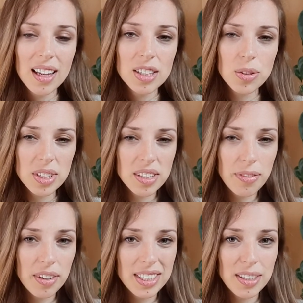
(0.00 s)
So it's a
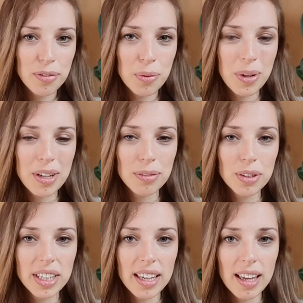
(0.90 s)
very different way of
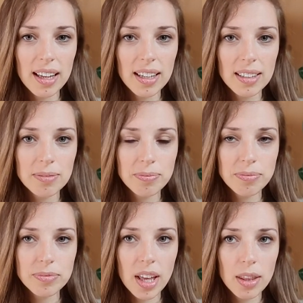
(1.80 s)
looking at it.
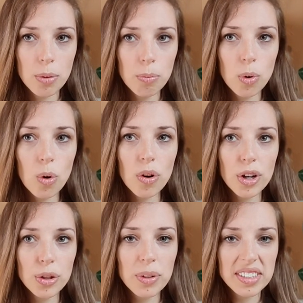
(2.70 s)
And the more
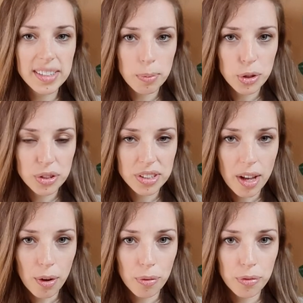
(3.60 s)
you accept
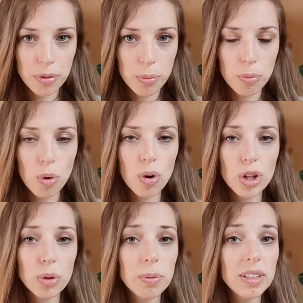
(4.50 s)
yourself, the more
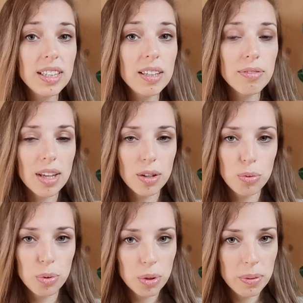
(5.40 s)
you believe that you
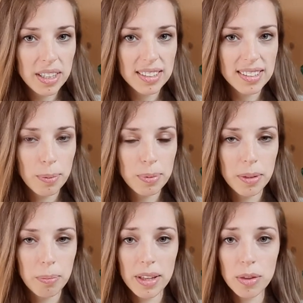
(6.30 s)
will be
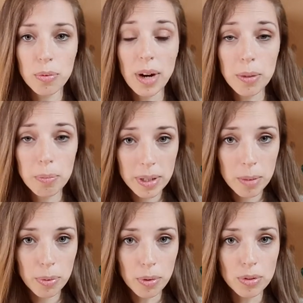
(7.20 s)
accepted by the right
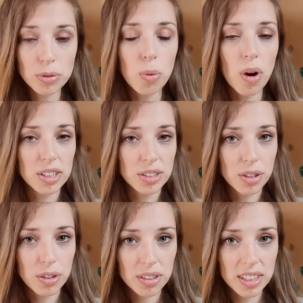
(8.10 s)
people who are
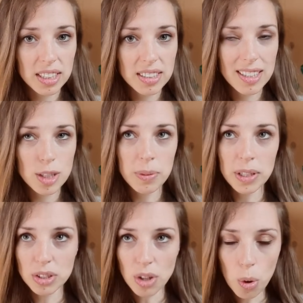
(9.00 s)
securely attached,
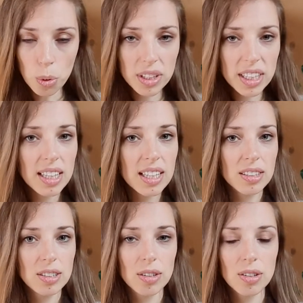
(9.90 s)
because only the
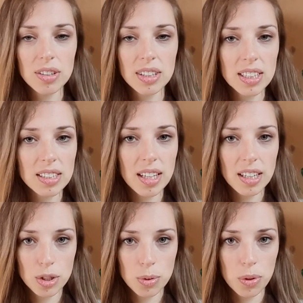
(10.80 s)
insecurely
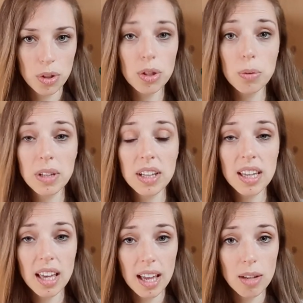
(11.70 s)
attached will
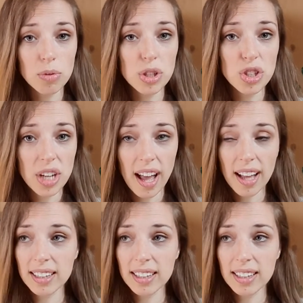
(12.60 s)
humiliate, reject,